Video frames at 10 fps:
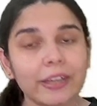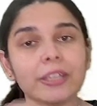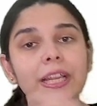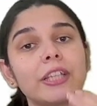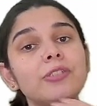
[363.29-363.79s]

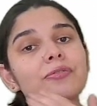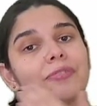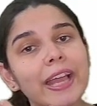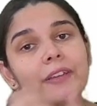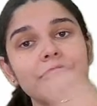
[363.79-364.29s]
That is
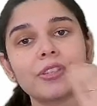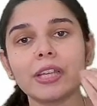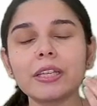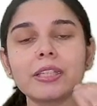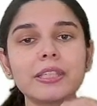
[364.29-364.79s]
5,
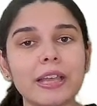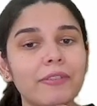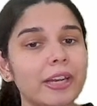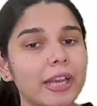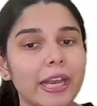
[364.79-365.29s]
6, 7,
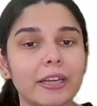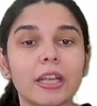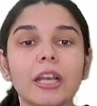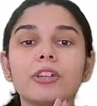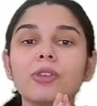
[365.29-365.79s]
8.
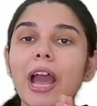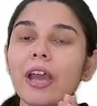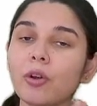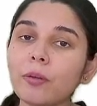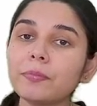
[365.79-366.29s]
So I
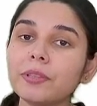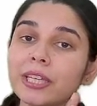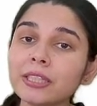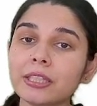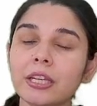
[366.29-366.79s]
hope
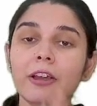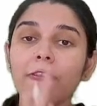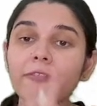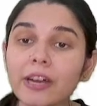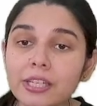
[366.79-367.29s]
this
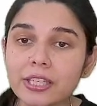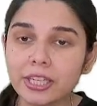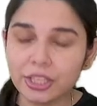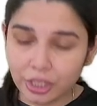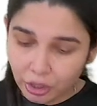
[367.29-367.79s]
first
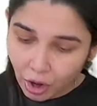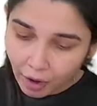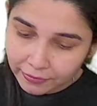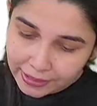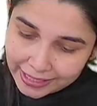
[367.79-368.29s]
digit of
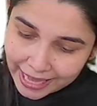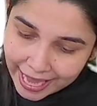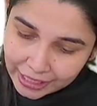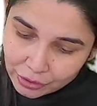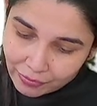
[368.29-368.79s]
this
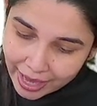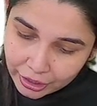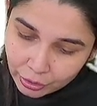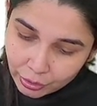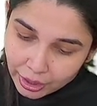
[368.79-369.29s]
X
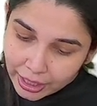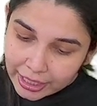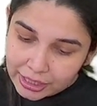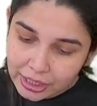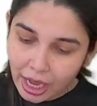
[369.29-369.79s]
value
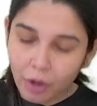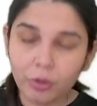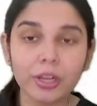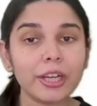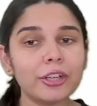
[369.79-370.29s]
is now
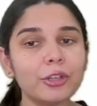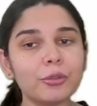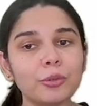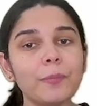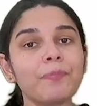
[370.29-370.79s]
clear to
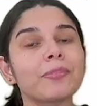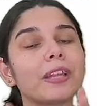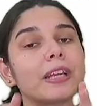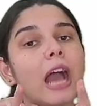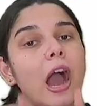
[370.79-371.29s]
you,
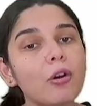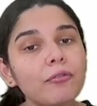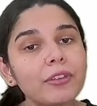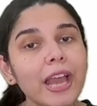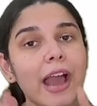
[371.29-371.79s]
that how
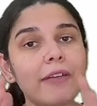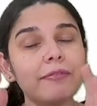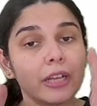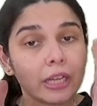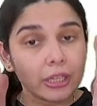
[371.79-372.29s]
we have
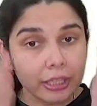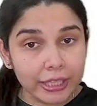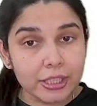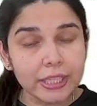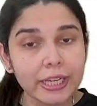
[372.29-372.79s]

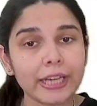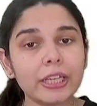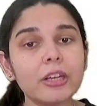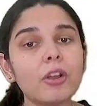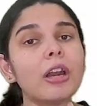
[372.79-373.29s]

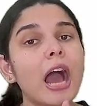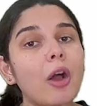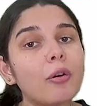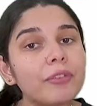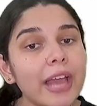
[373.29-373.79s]
designated or
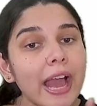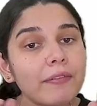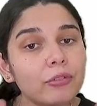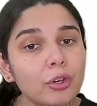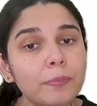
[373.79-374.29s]
how we have
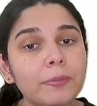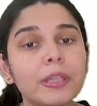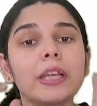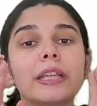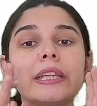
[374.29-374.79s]
grouped
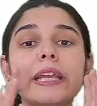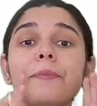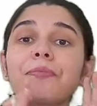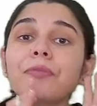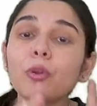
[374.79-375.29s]
the
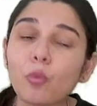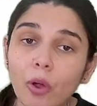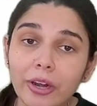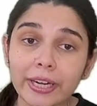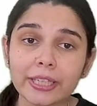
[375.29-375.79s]

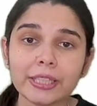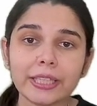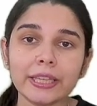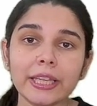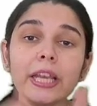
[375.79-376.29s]
quadrants
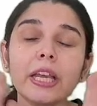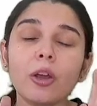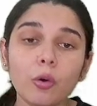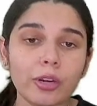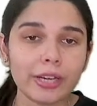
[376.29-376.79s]
in the
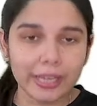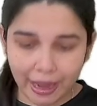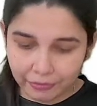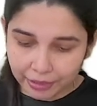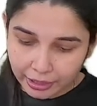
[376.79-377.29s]
oral
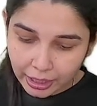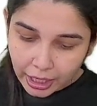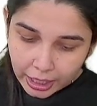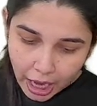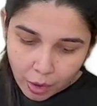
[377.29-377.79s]
cavity.
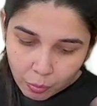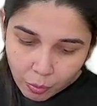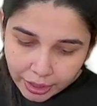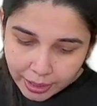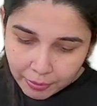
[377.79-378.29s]
Now,
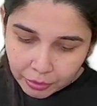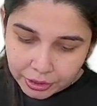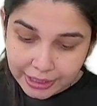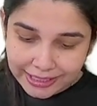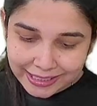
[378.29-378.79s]
what about
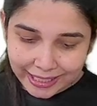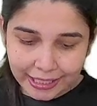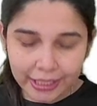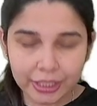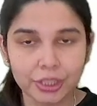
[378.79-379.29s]
the
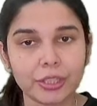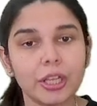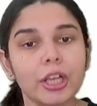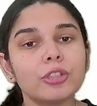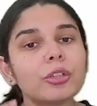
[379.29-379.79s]
second digit?
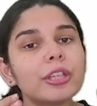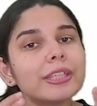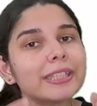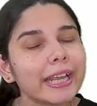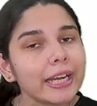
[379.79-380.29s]
So the
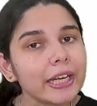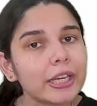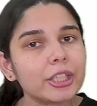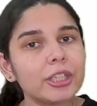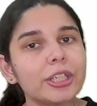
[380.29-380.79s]
second
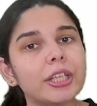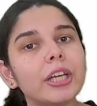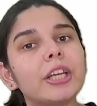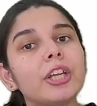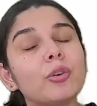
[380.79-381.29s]
digit here
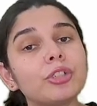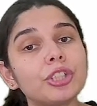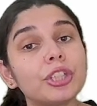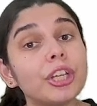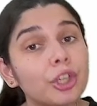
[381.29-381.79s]
denotes
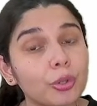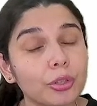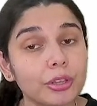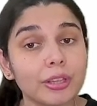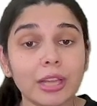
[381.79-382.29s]
the tooth.
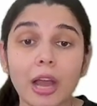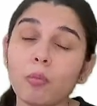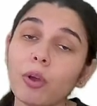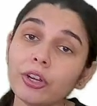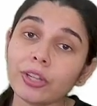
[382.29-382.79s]
Now,
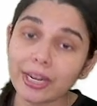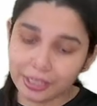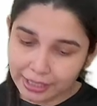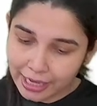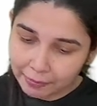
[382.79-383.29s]
what do you
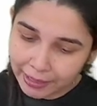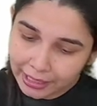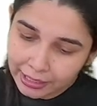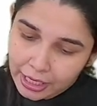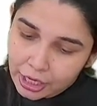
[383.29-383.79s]
understand by that?
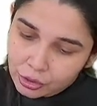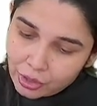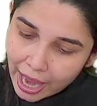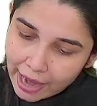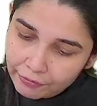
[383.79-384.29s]
So
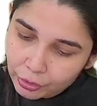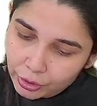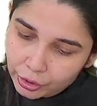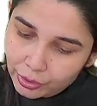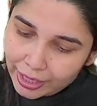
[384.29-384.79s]
I have told
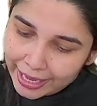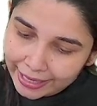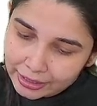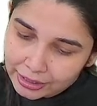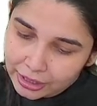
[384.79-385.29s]
you
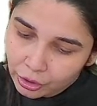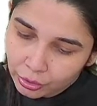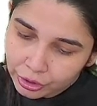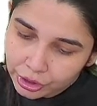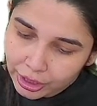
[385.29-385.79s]
X
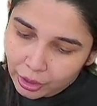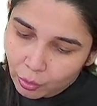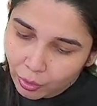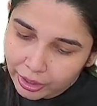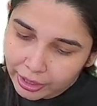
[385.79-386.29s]
denotes the
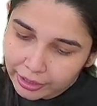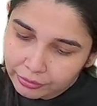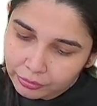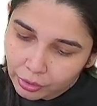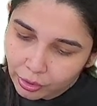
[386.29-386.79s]
quadrant.
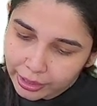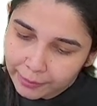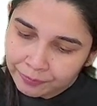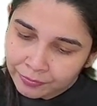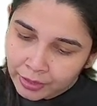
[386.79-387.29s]
Okay.
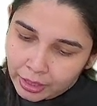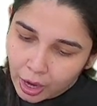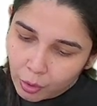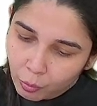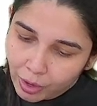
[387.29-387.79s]
Now,
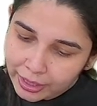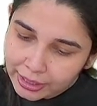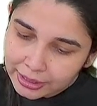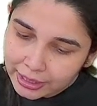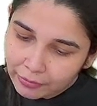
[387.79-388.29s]
what does
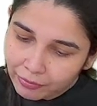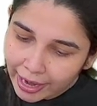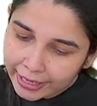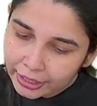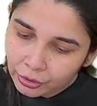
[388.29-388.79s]
the Y
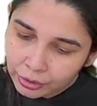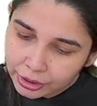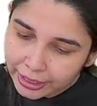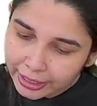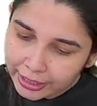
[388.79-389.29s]
denotes?
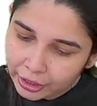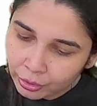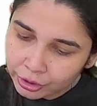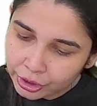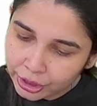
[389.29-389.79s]
It
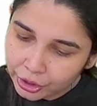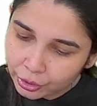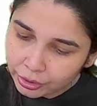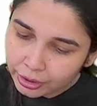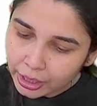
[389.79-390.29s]
denotes the tooth.
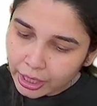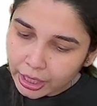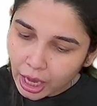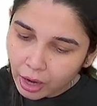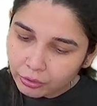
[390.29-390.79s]

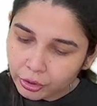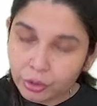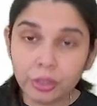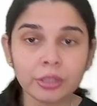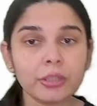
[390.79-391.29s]
Now,
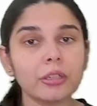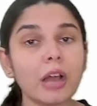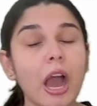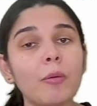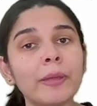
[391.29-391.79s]
tooth,
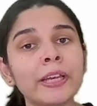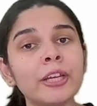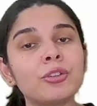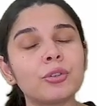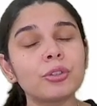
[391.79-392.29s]
how many
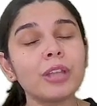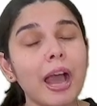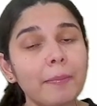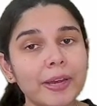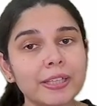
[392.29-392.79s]
teeth are
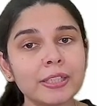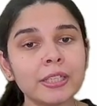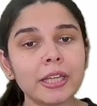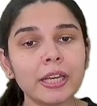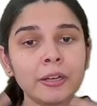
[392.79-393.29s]
present
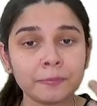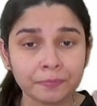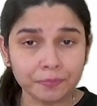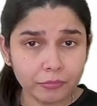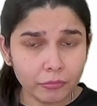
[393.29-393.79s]
in a
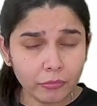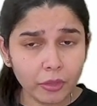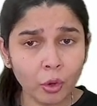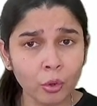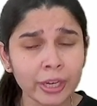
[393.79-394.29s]

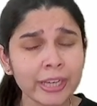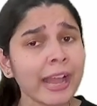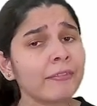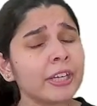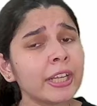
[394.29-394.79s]
oral
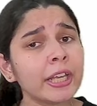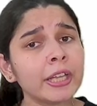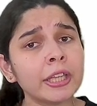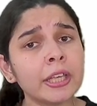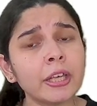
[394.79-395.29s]
cavity in
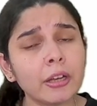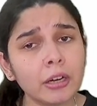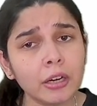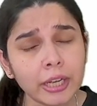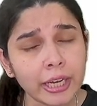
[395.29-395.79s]

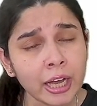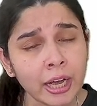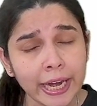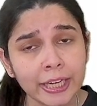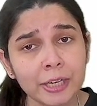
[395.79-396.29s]
a
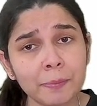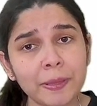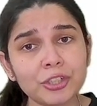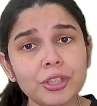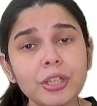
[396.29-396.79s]
adult
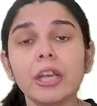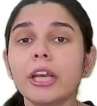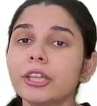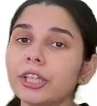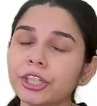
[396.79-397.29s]
patient?
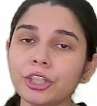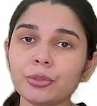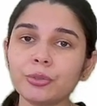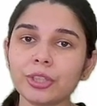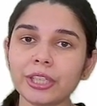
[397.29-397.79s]

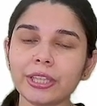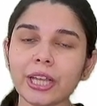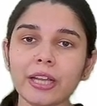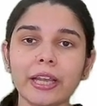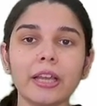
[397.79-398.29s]
32 teeth are
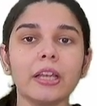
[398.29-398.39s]
there.